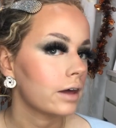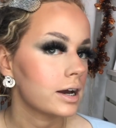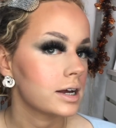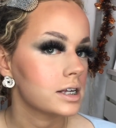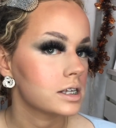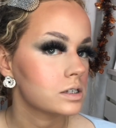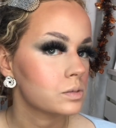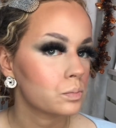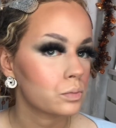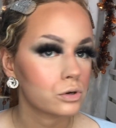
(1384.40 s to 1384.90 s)
is
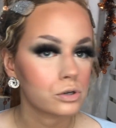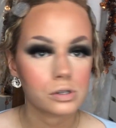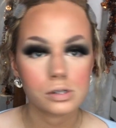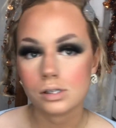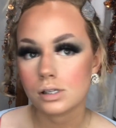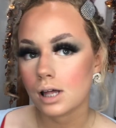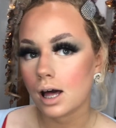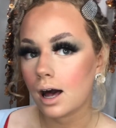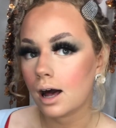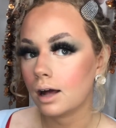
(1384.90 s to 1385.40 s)

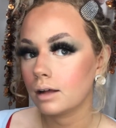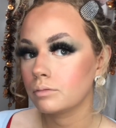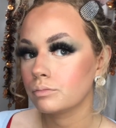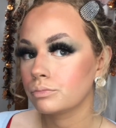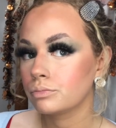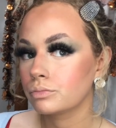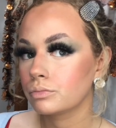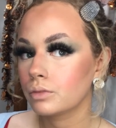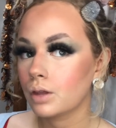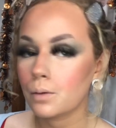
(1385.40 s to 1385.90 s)
bronzer
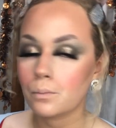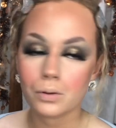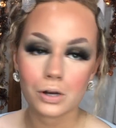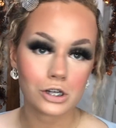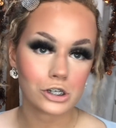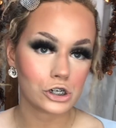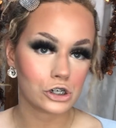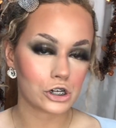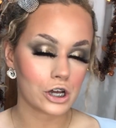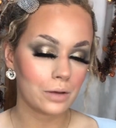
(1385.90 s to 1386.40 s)
and
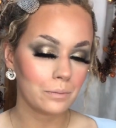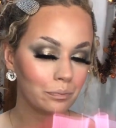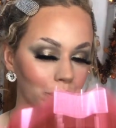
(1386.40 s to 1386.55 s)
blusher done.